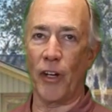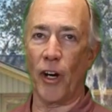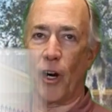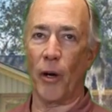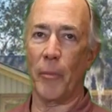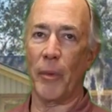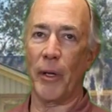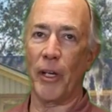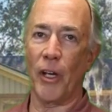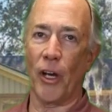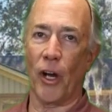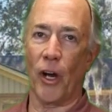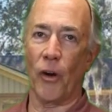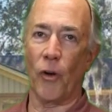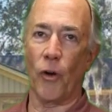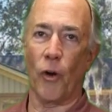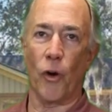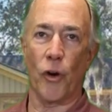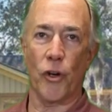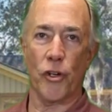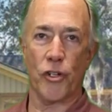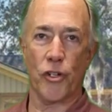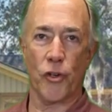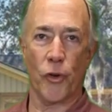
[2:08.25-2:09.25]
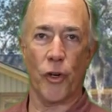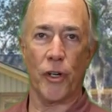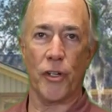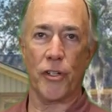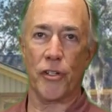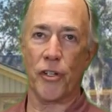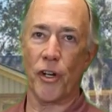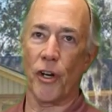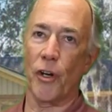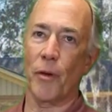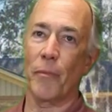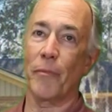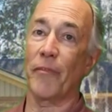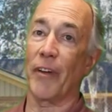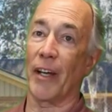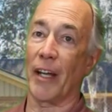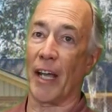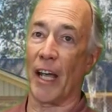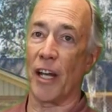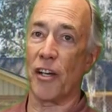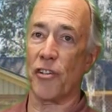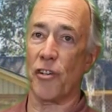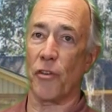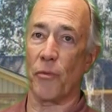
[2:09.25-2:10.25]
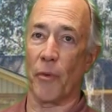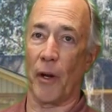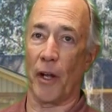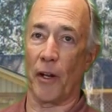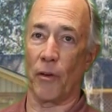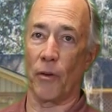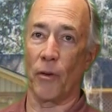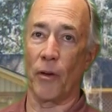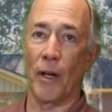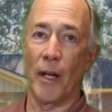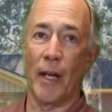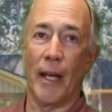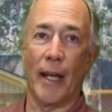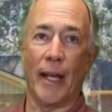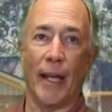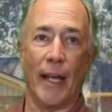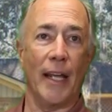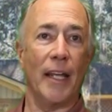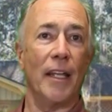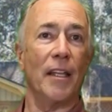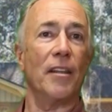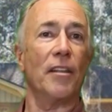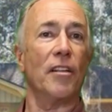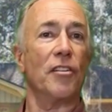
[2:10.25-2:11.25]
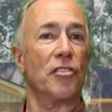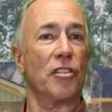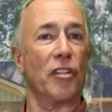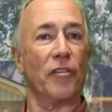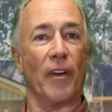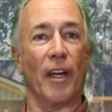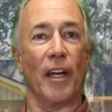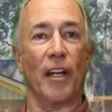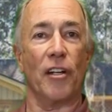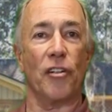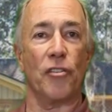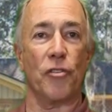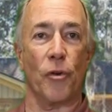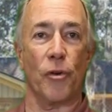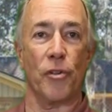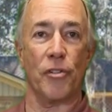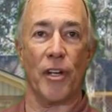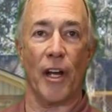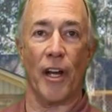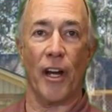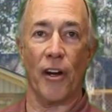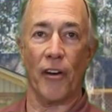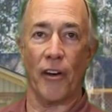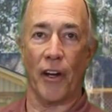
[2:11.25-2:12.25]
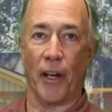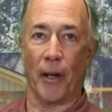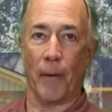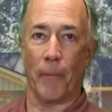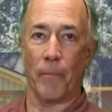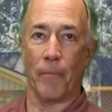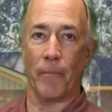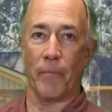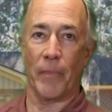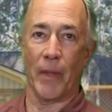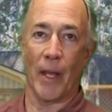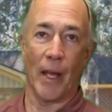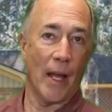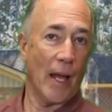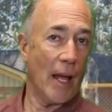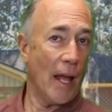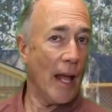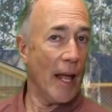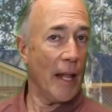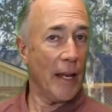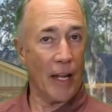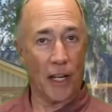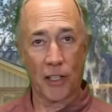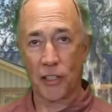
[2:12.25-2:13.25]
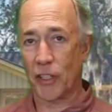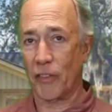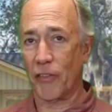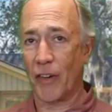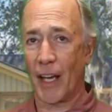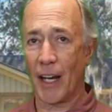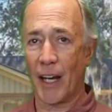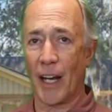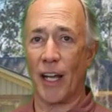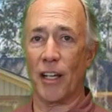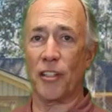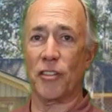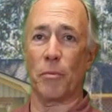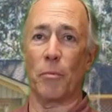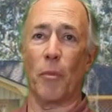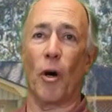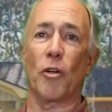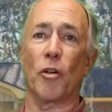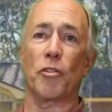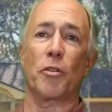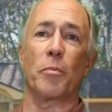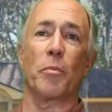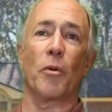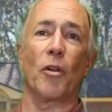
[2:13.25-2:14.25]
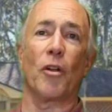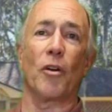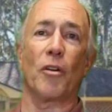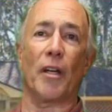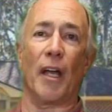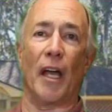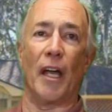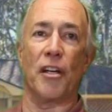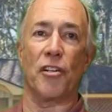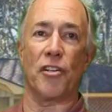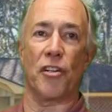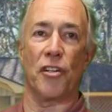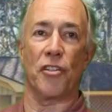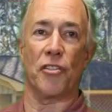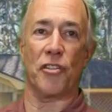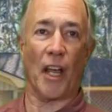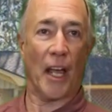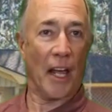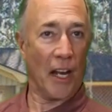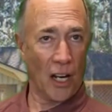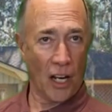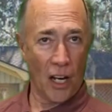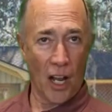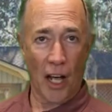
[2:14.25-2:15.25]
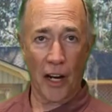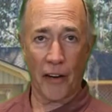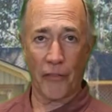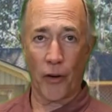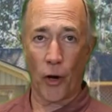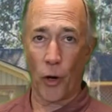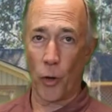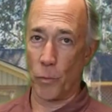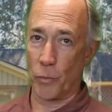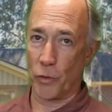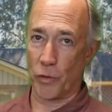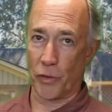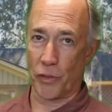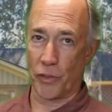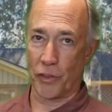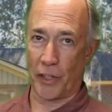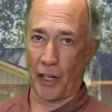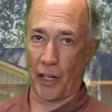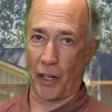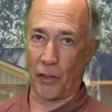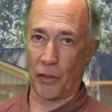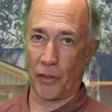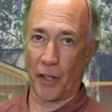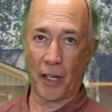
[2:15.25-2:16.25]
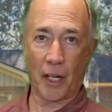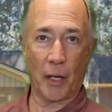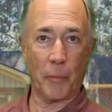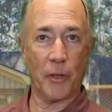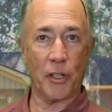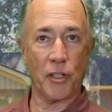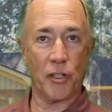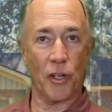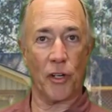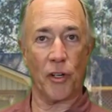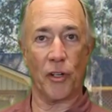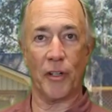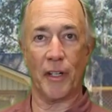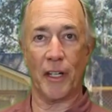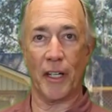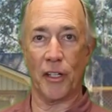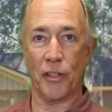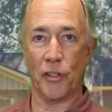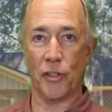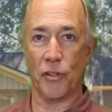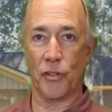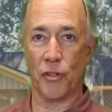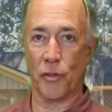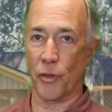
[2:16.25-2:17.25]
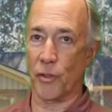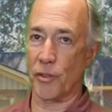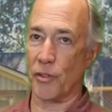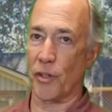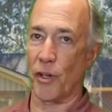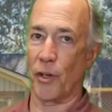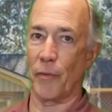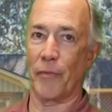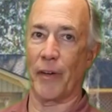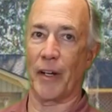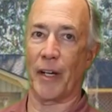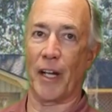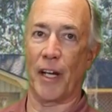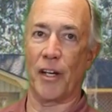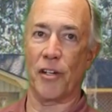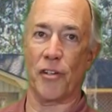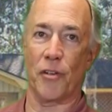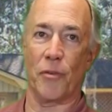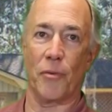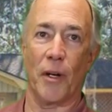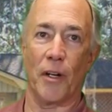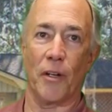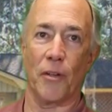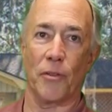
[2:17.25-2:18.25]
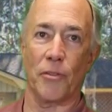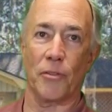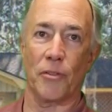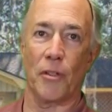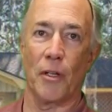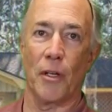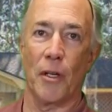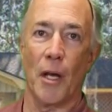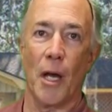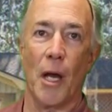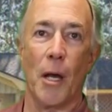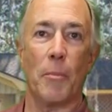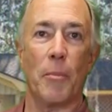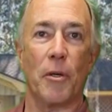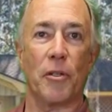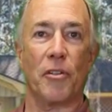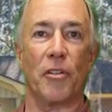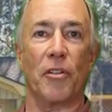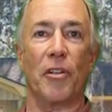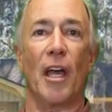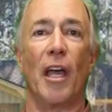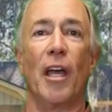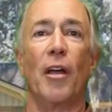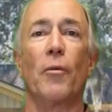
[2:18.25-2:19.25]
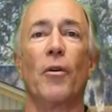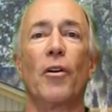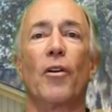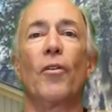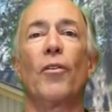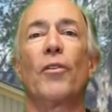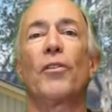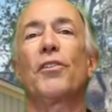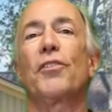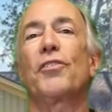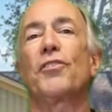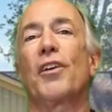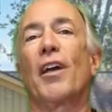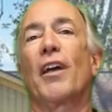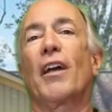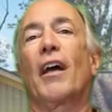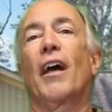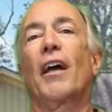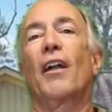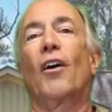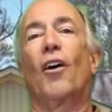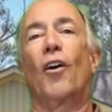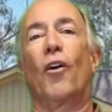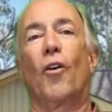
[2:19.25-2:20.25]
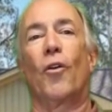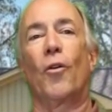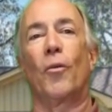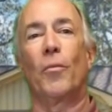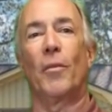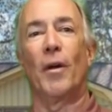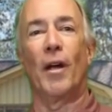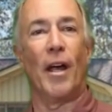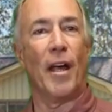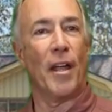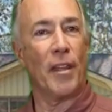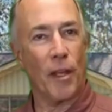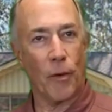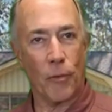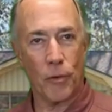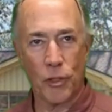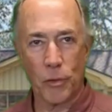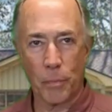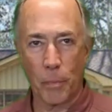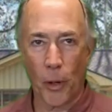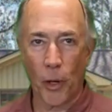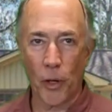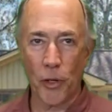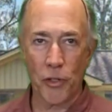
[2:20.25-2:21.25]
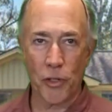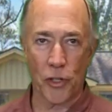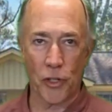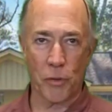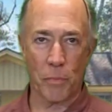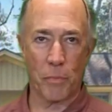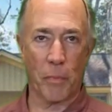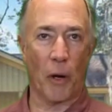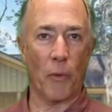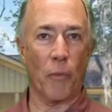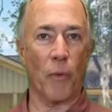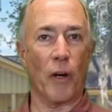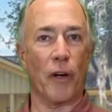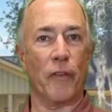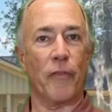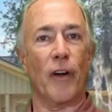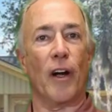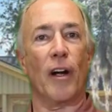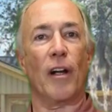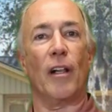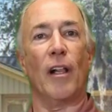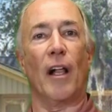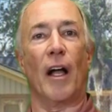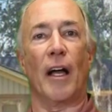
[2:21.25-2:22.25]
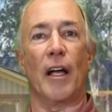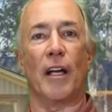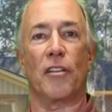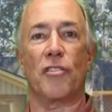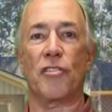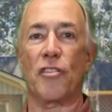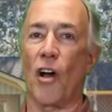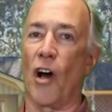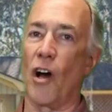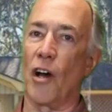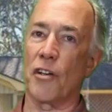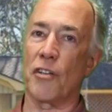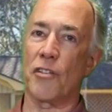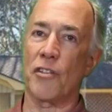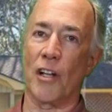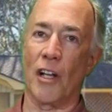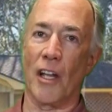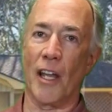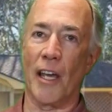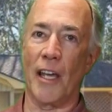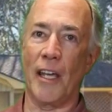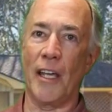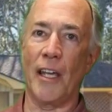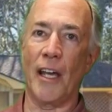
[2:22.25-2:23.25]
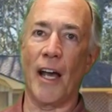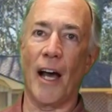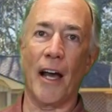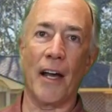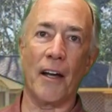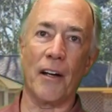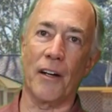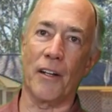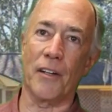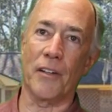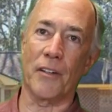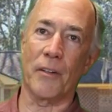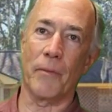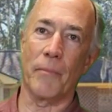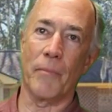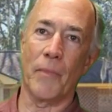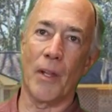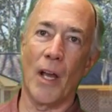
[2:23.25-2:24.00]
VRBO, or short-term vacation rental in the Savannah, Georgia area. Now, Savannah has multiple locations and a lot of homes for sale that can be turned into short-term vacation rentals. But today we're going to check out a home that was purchased by one of our clients on Tulahi Island.